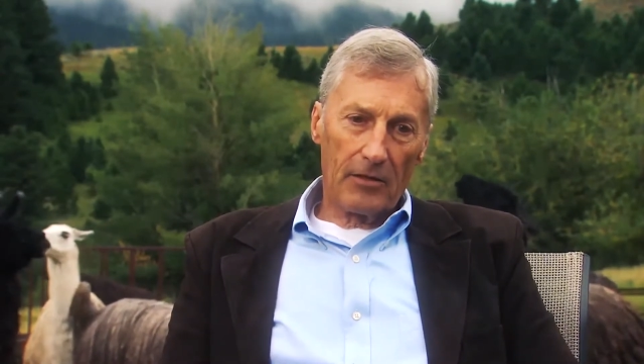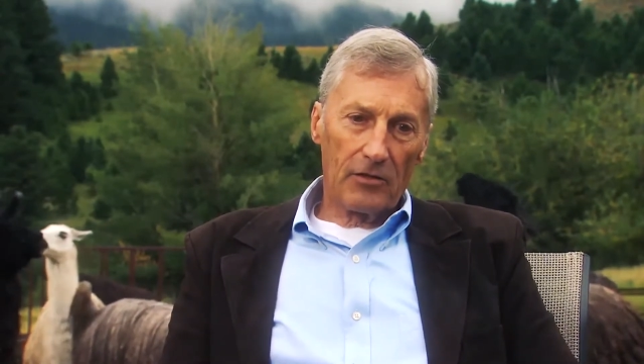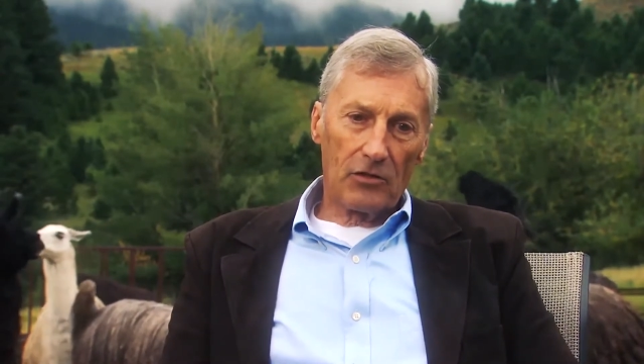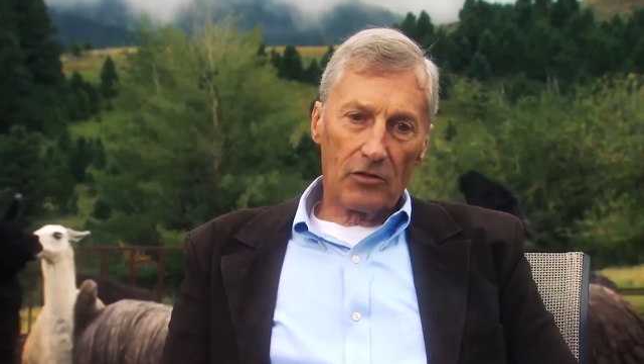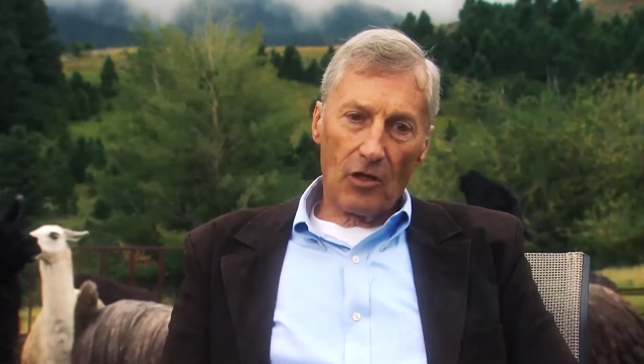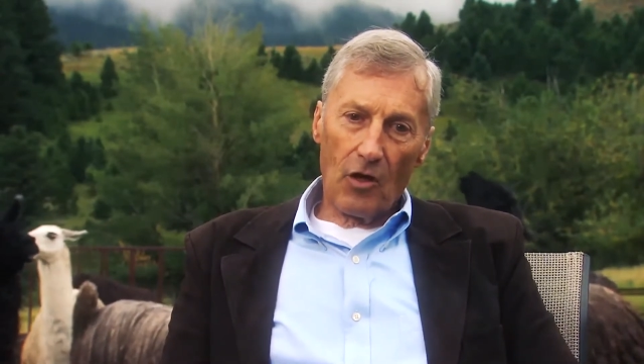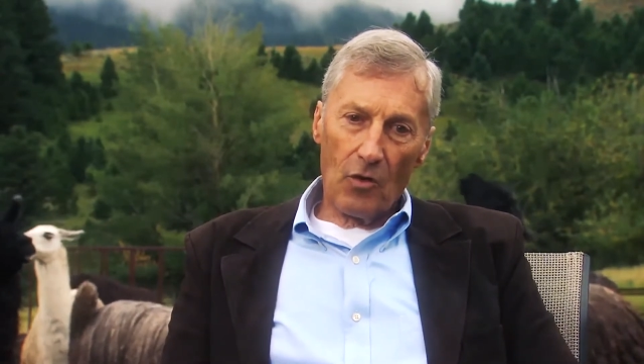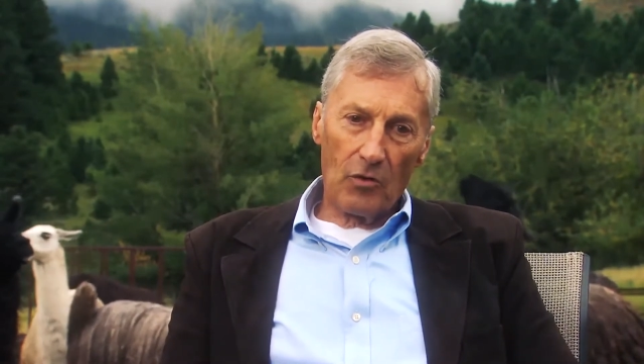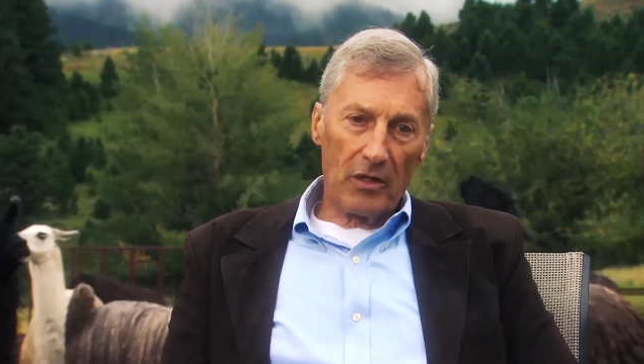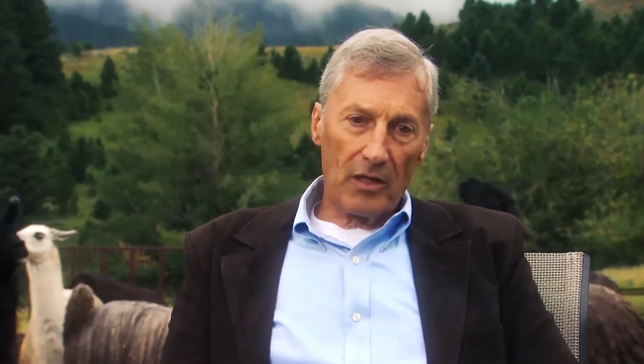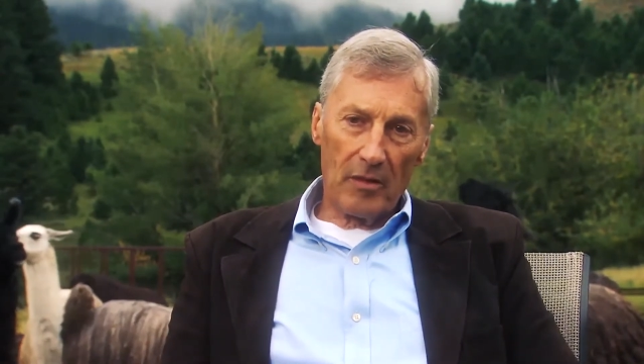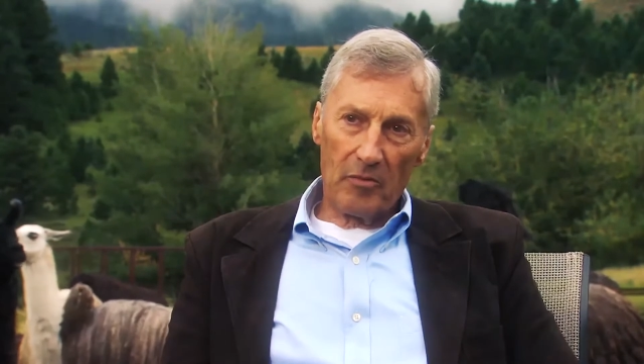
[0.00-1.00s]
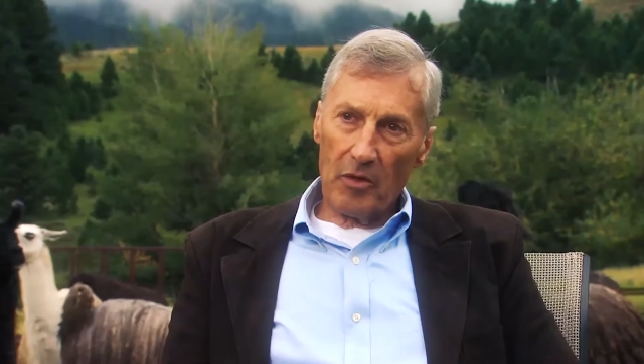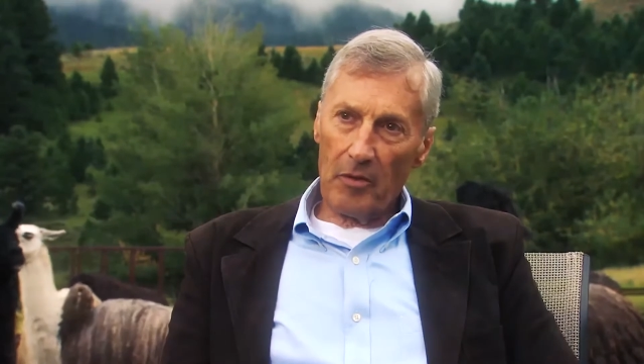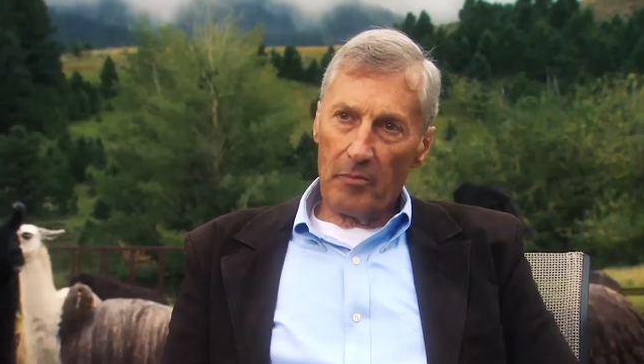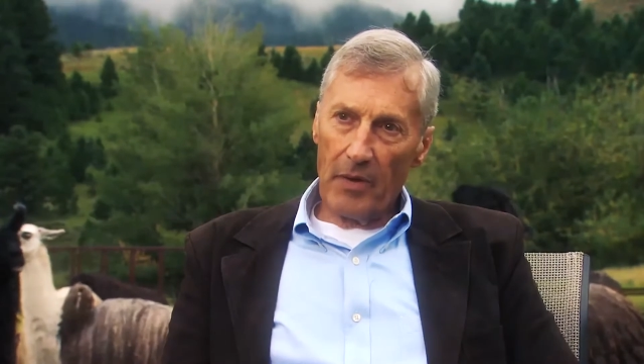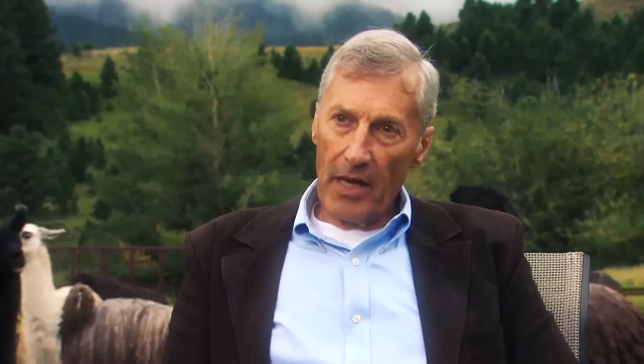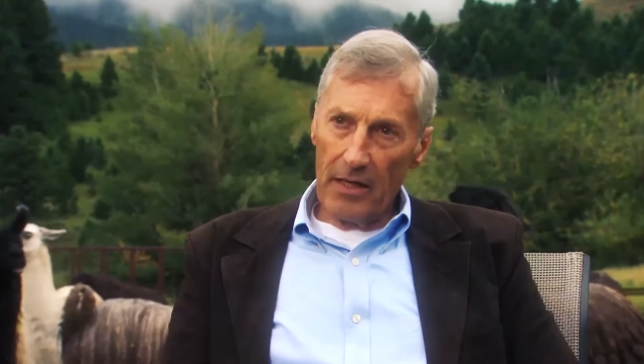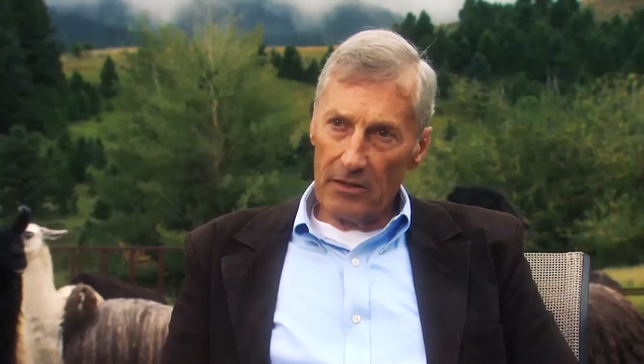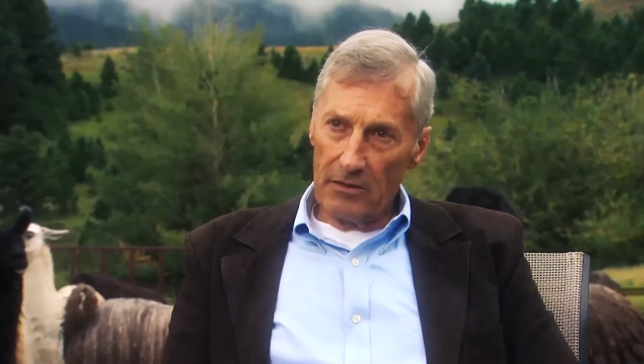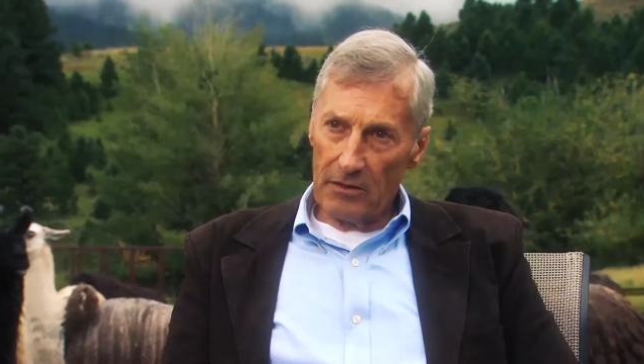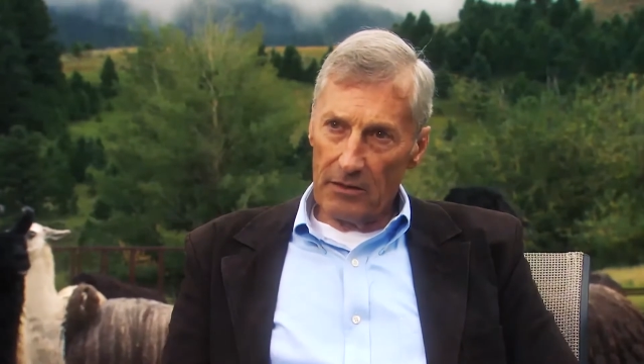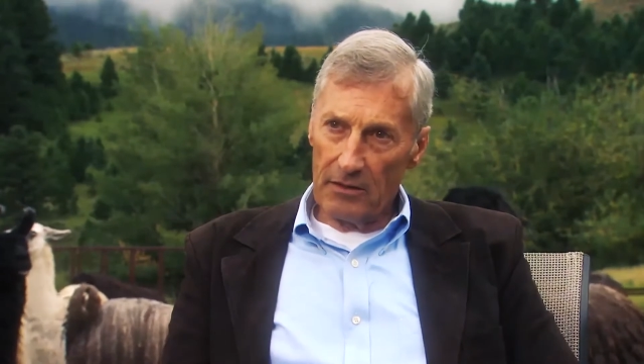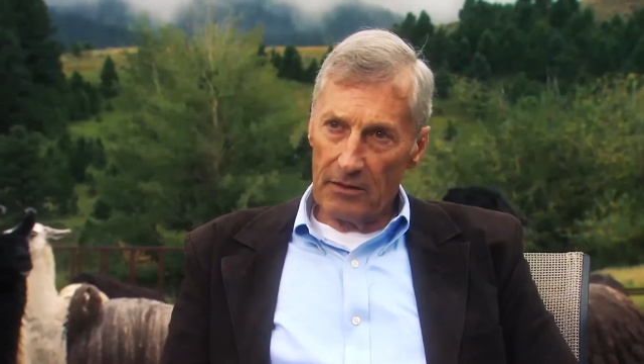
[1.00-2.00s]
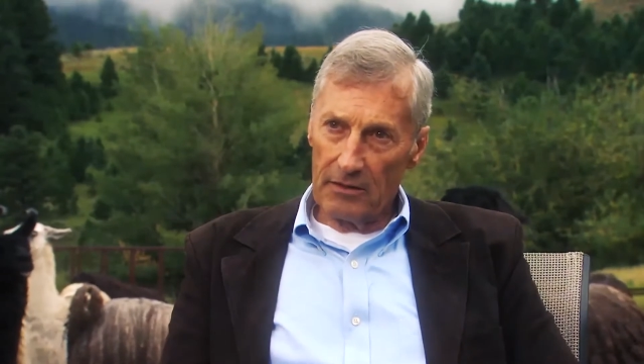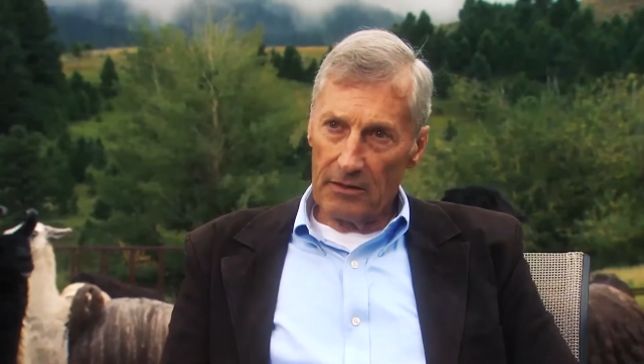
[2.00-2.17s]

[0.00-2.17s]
slow, deliberate pace